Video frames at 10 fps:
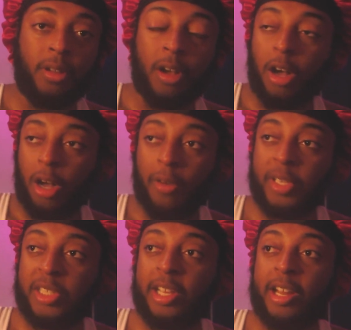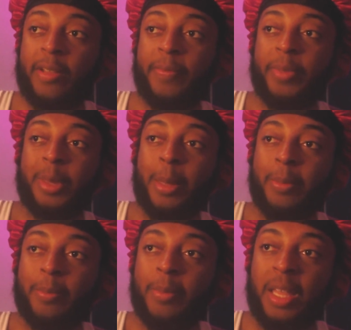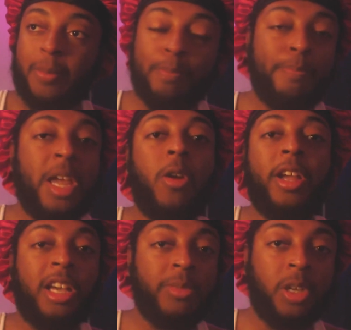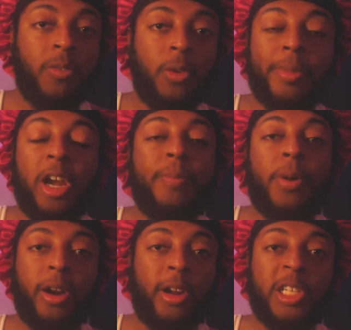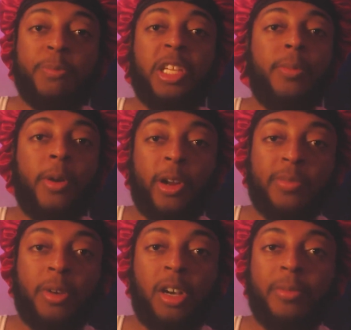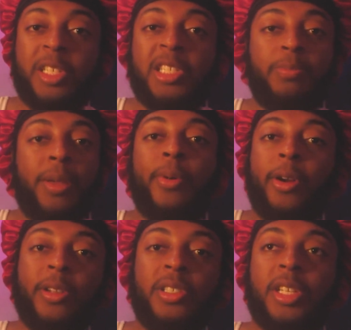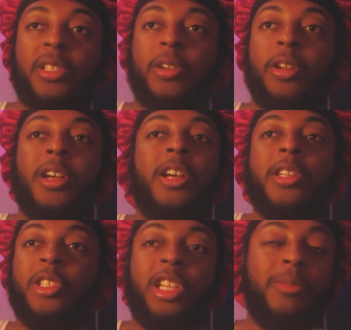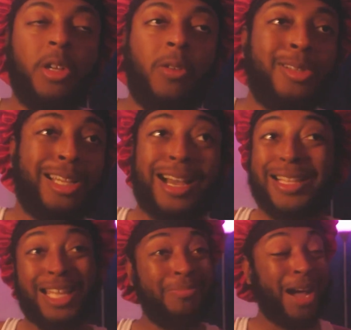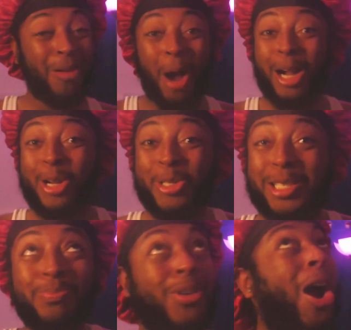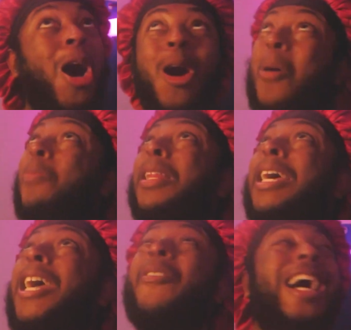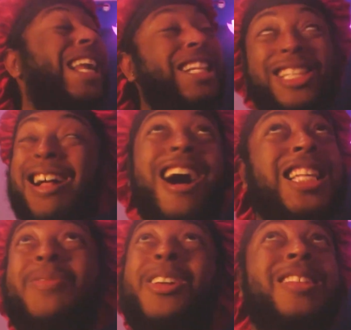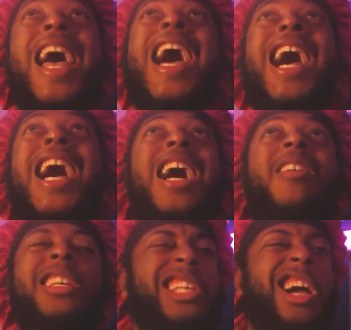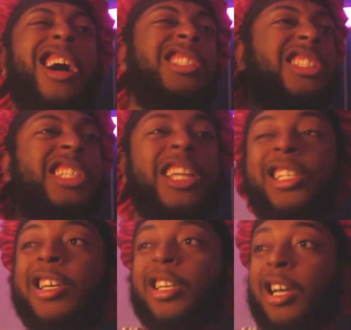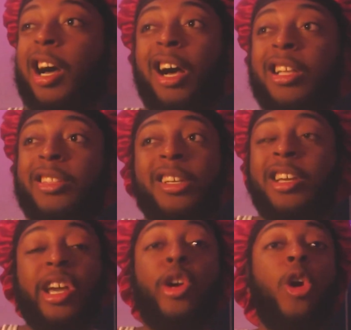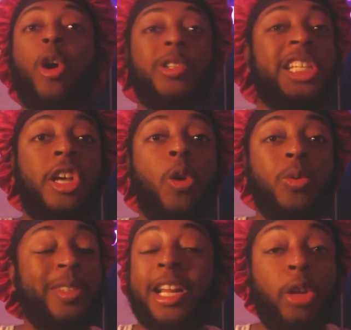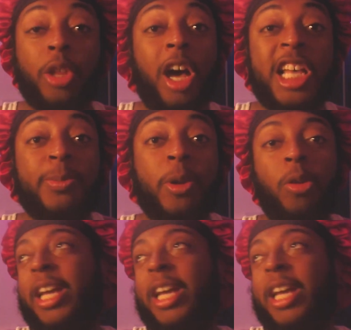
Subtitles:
All of a sudden, Mary comes over. Mary Parker is Peter Parker's mom. This is Ben Parker's sister. She comes over and is like, I think my water just broke. Please, we gotta get to the hospital now. And he's like, oh, shit. Girls, let's go. We gotta go to the hospital.